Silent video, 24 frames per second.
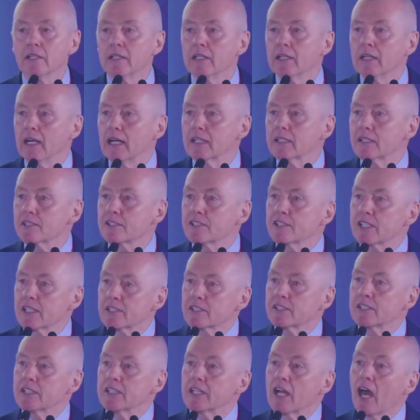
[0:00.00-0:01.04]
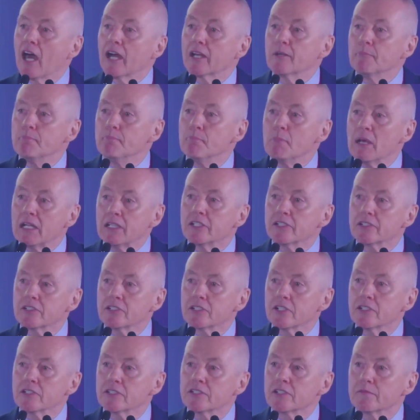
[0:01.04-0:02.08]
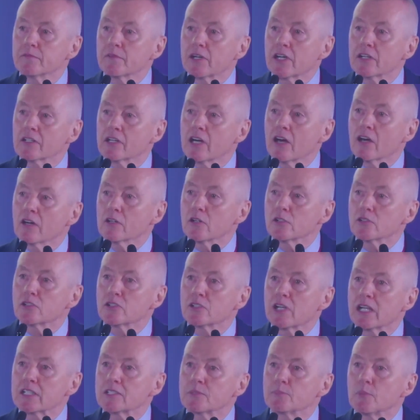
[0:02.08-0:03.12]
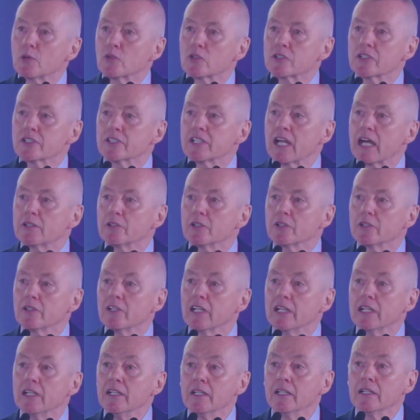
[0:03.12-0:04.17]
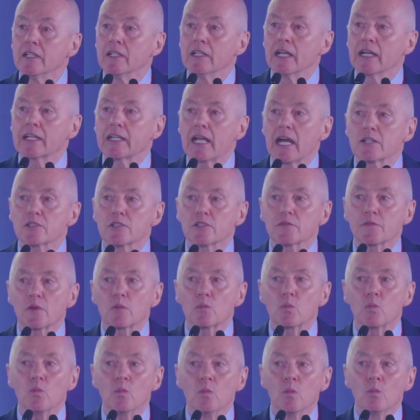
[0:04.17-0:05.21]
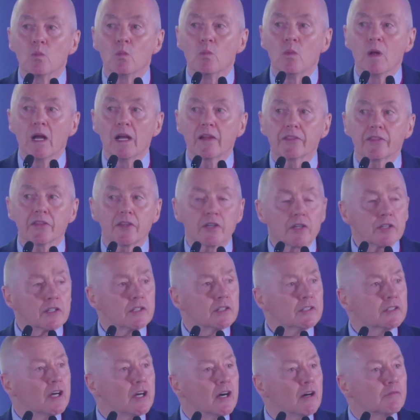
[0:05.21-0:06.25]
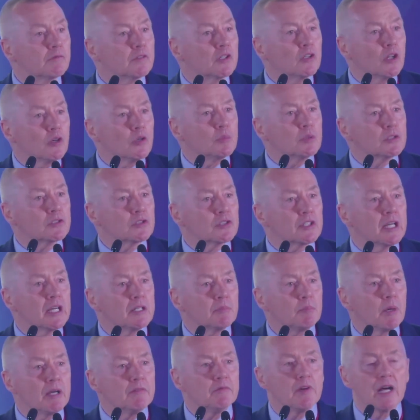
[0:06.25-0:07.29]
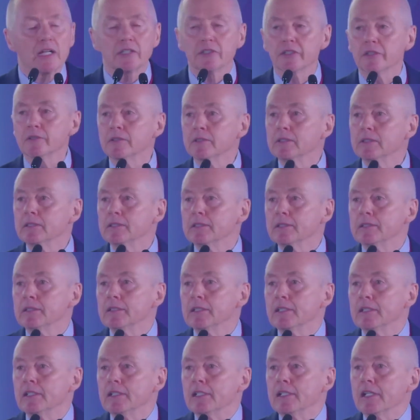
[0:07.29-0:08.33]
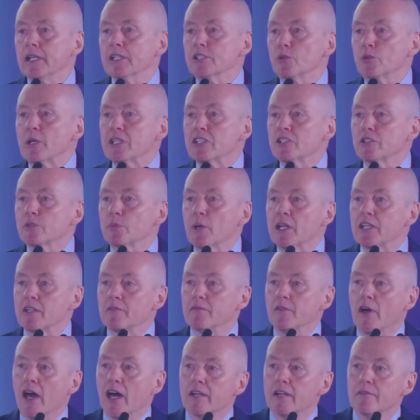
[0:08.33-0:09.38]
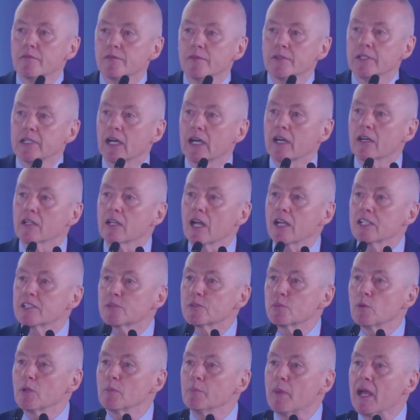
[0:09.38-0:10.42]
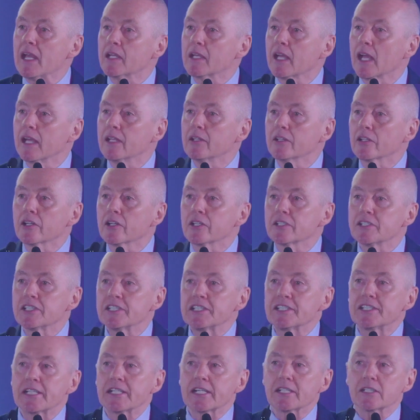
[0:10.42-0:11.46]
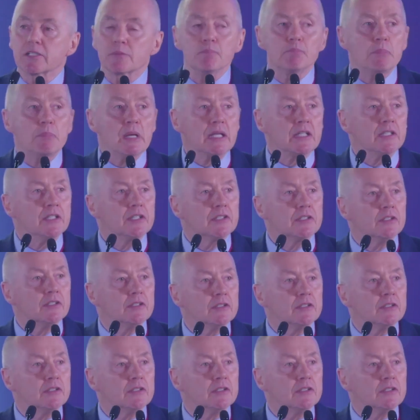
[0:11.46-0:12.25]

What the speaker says: and the 69 million tonnes of air cargo transported annually accounts for a third of global trade by value. In 2025, airlines will make a $36 billion